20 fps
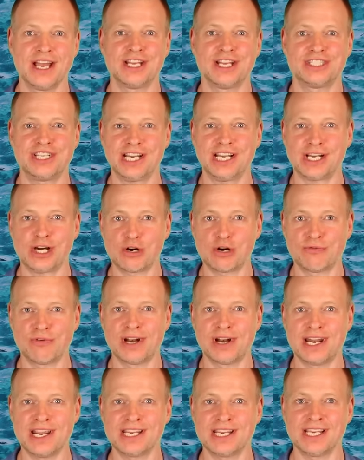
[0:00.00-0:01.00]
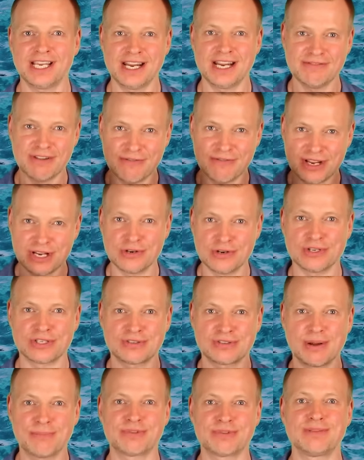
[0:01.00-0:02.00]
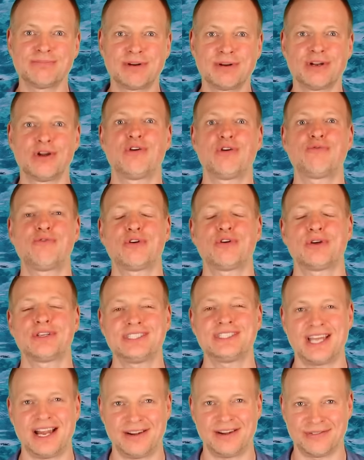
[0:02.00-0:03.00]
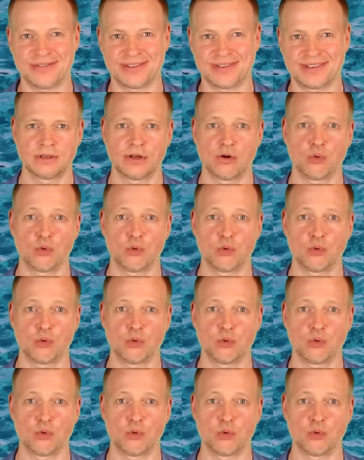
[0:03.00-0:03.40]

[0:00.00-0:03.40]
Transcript: check out the link in the video description below for yourself.